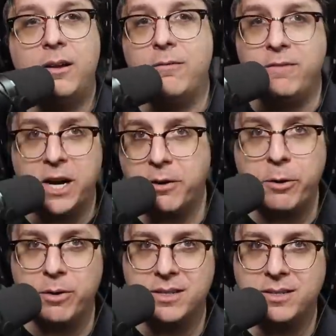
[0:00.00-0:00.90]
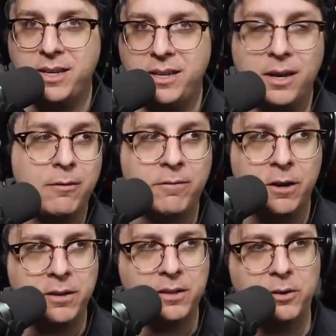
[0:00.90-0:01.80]
Very risky,
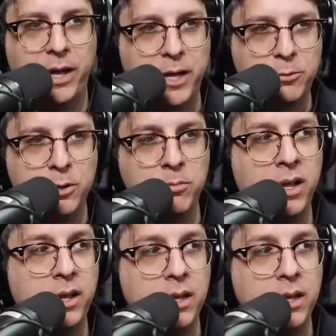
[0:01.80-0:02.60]
very little headroom.